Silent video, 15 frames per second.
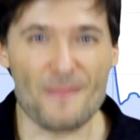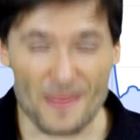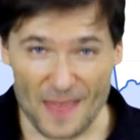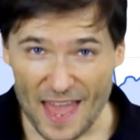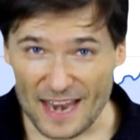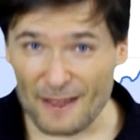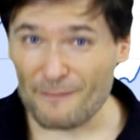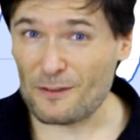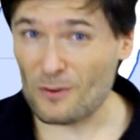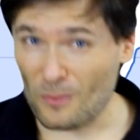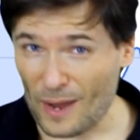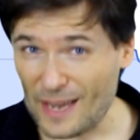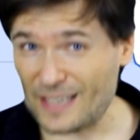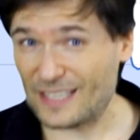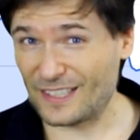then, if you
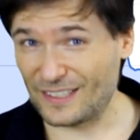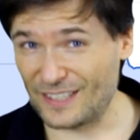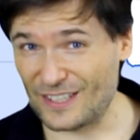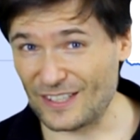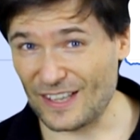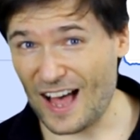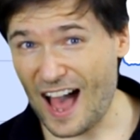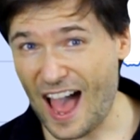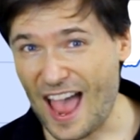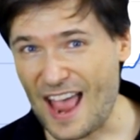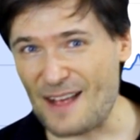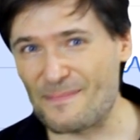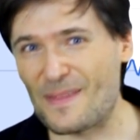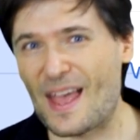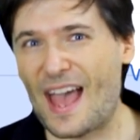wait till
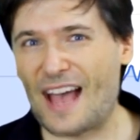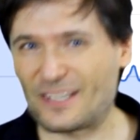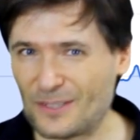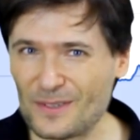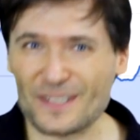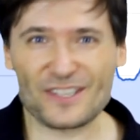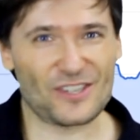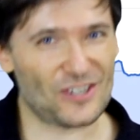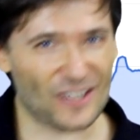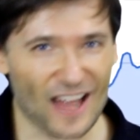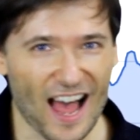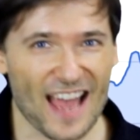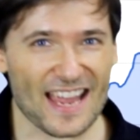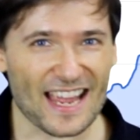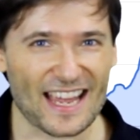July, as soon as
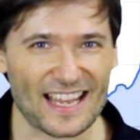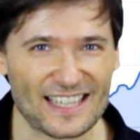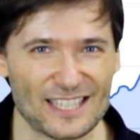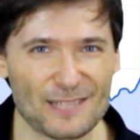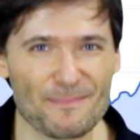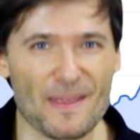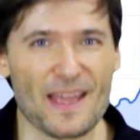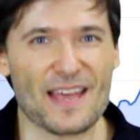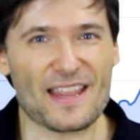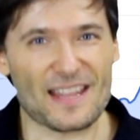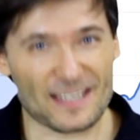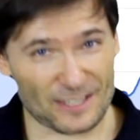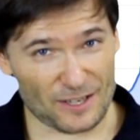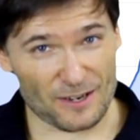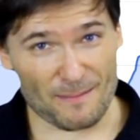July hits,
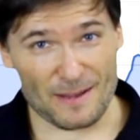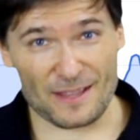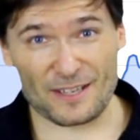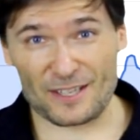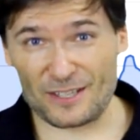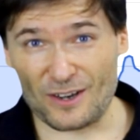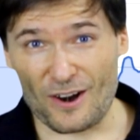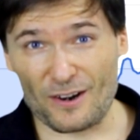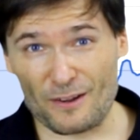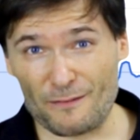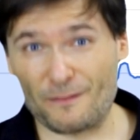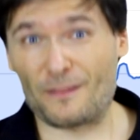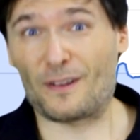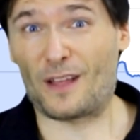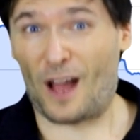it's going to be the start
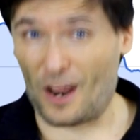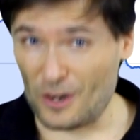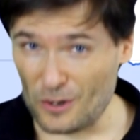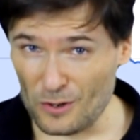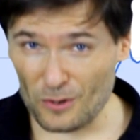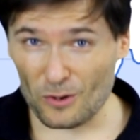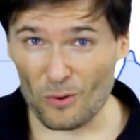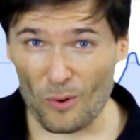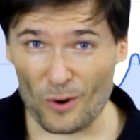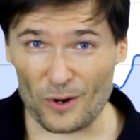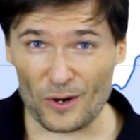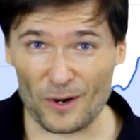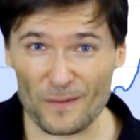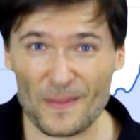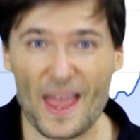of a new
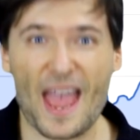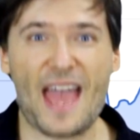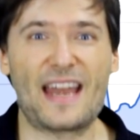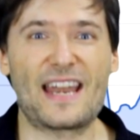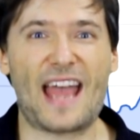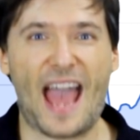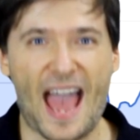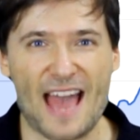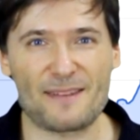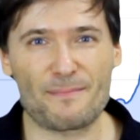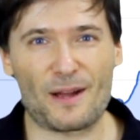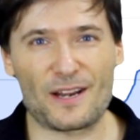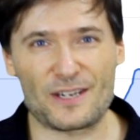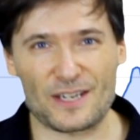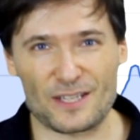quarter, and ad
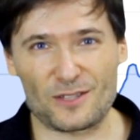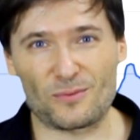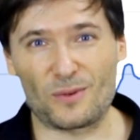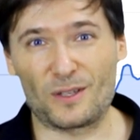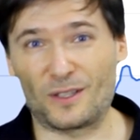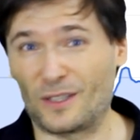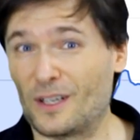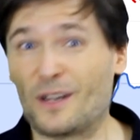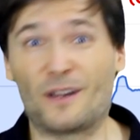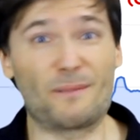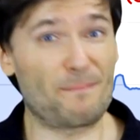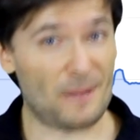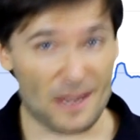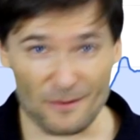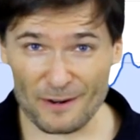budgets will
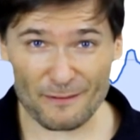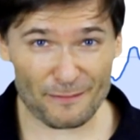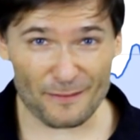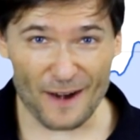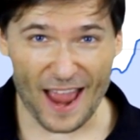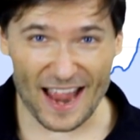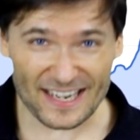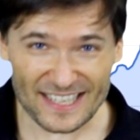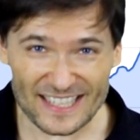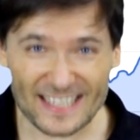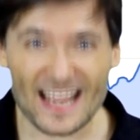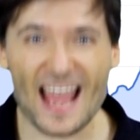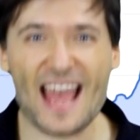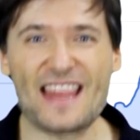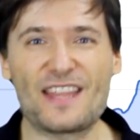be refreshed,
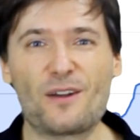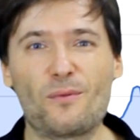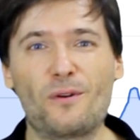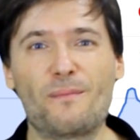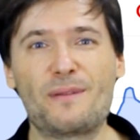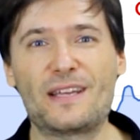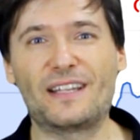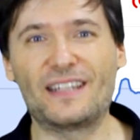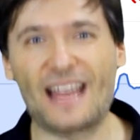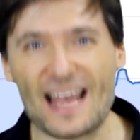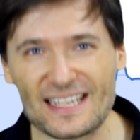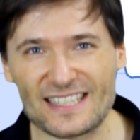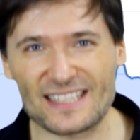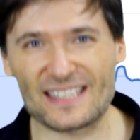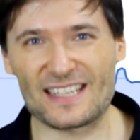and there will be
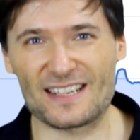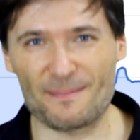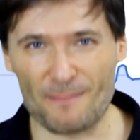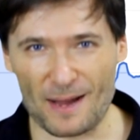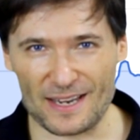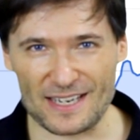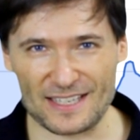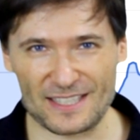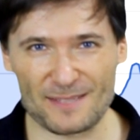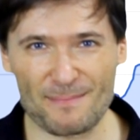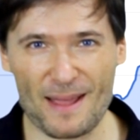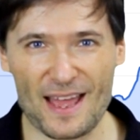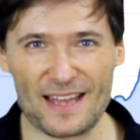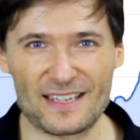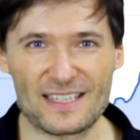less money
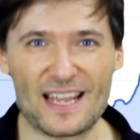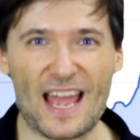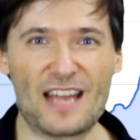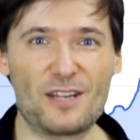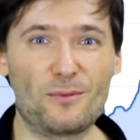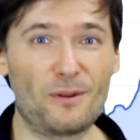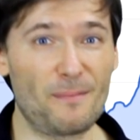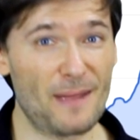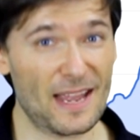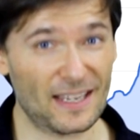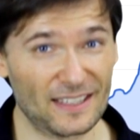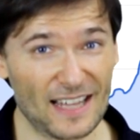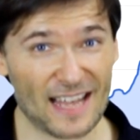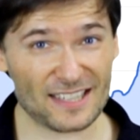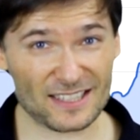spent, and you will make
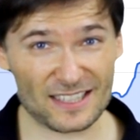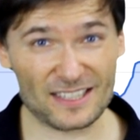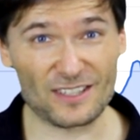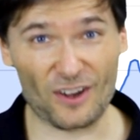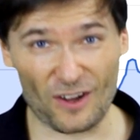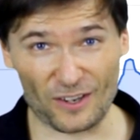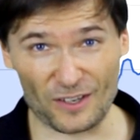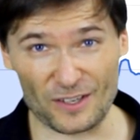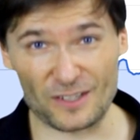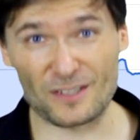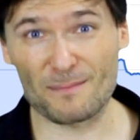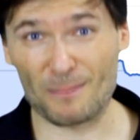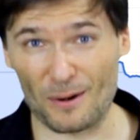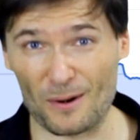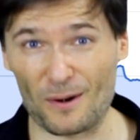less dollars
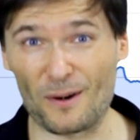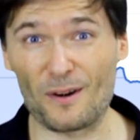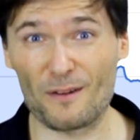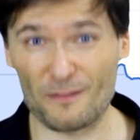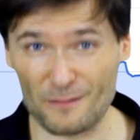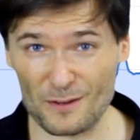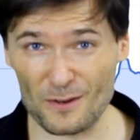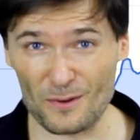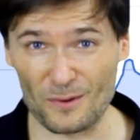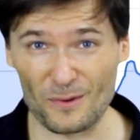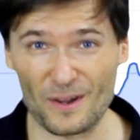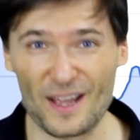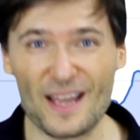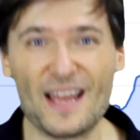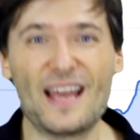per
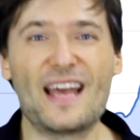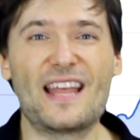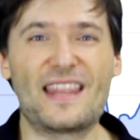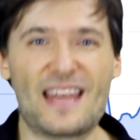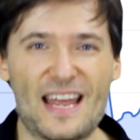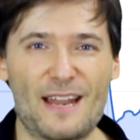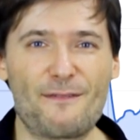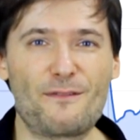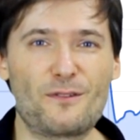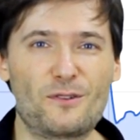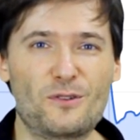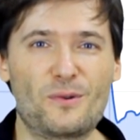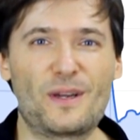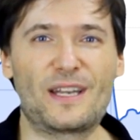view than if you do